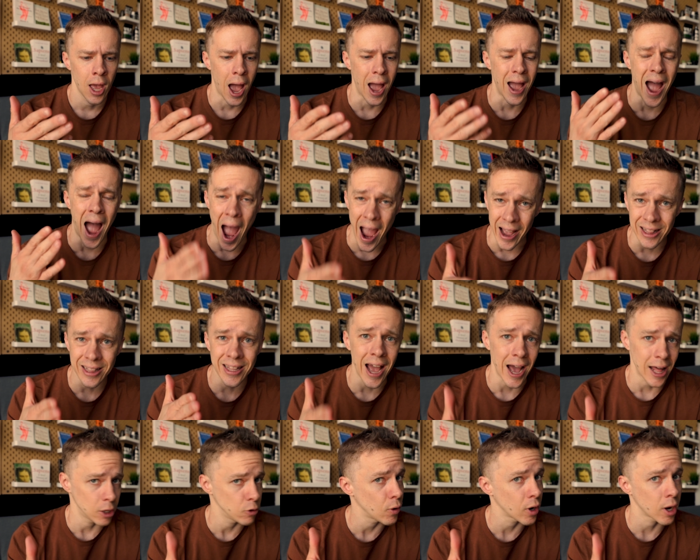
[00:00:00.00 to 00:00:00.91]
I highly,
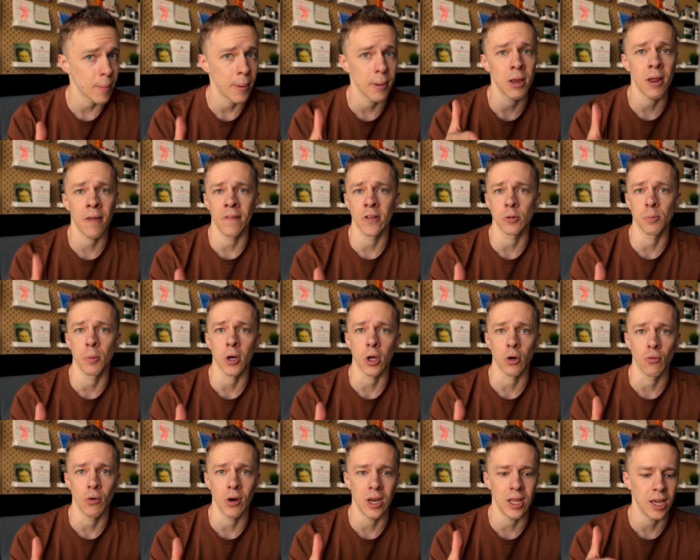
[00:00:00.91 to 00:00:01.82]
highly recommend getting this book
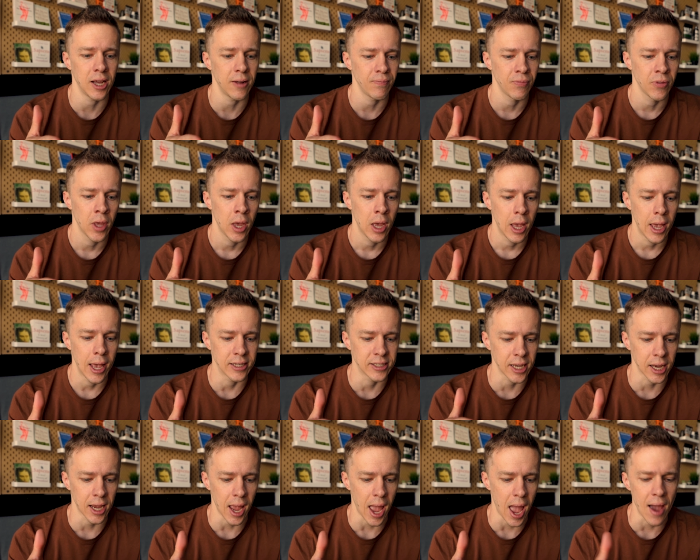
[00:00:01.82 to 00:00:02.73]
and reading it.
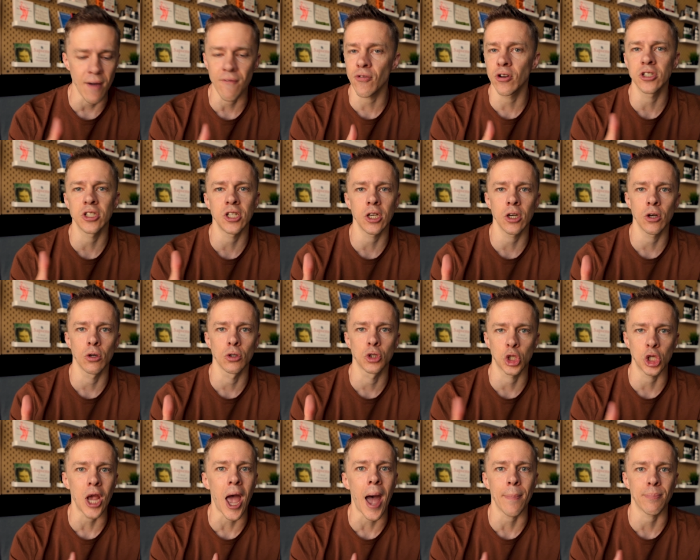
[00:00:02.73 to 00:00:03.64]
It's like every single
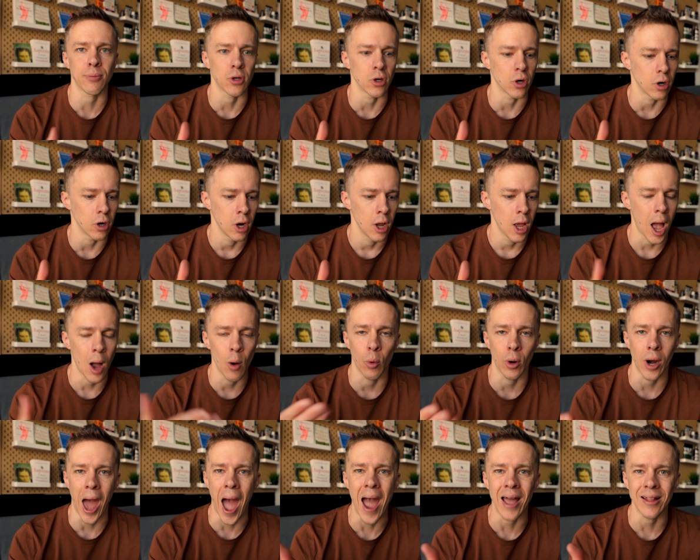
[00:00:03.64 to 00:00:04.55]
chapter, I
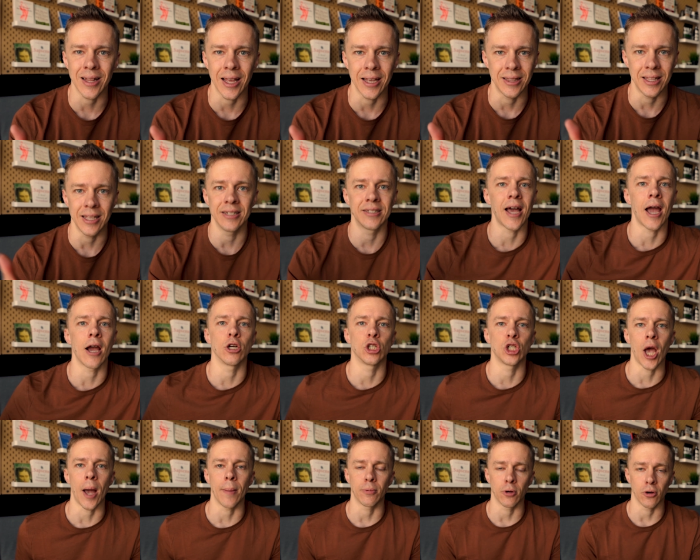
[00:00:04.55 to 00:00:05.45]
want to highlight the entire
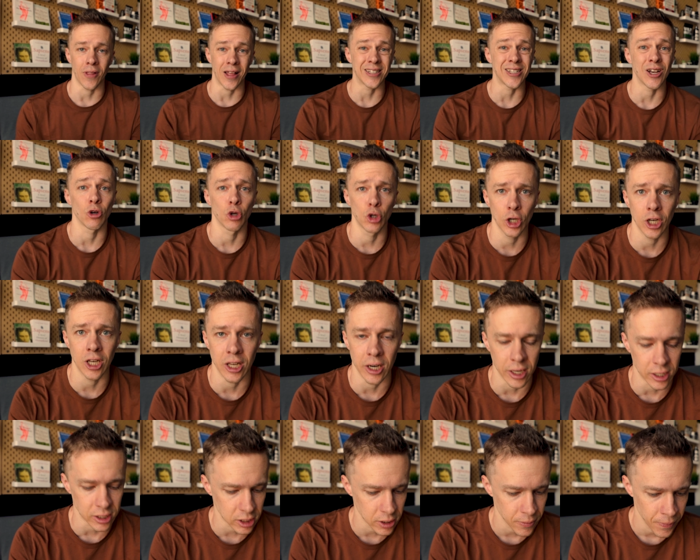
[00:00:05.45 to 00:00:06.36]
chapter. That's how good
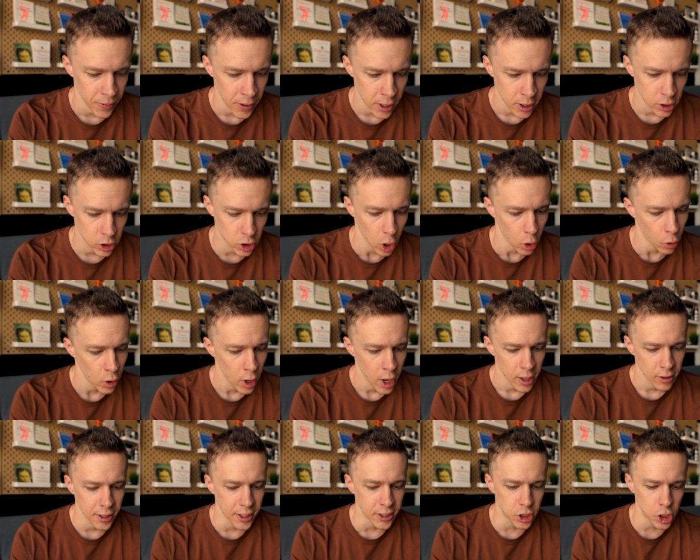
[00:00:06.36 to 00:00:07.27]
it is. So
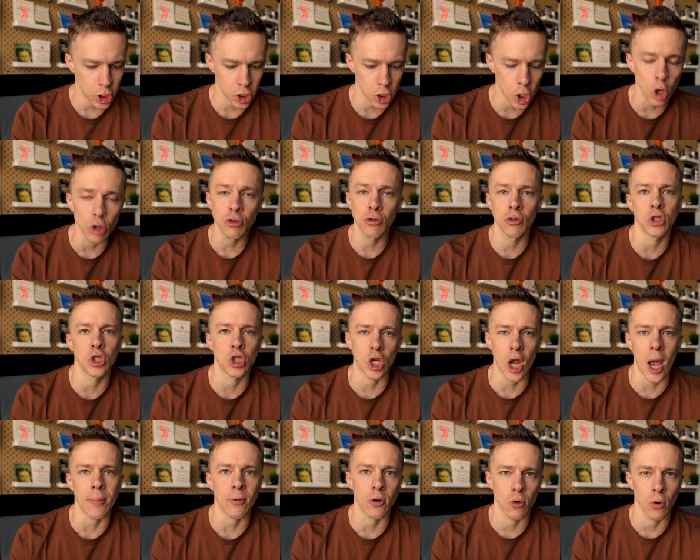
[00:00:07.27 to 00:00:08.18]
let's just go through this
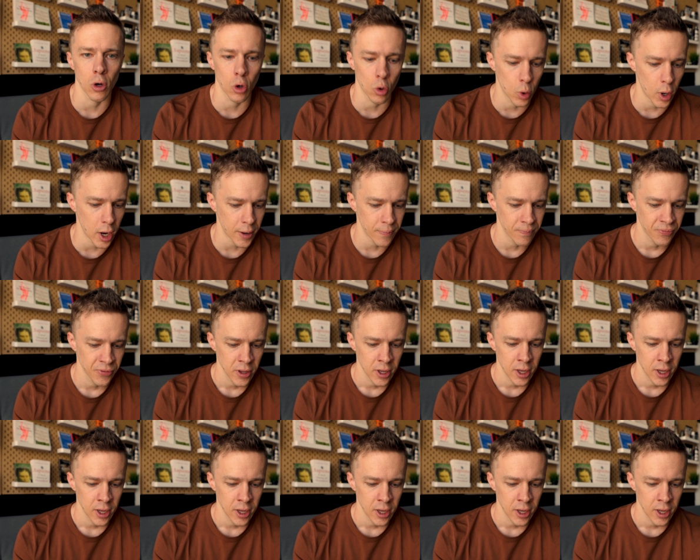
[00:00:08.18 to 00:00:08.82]
chapter real quick.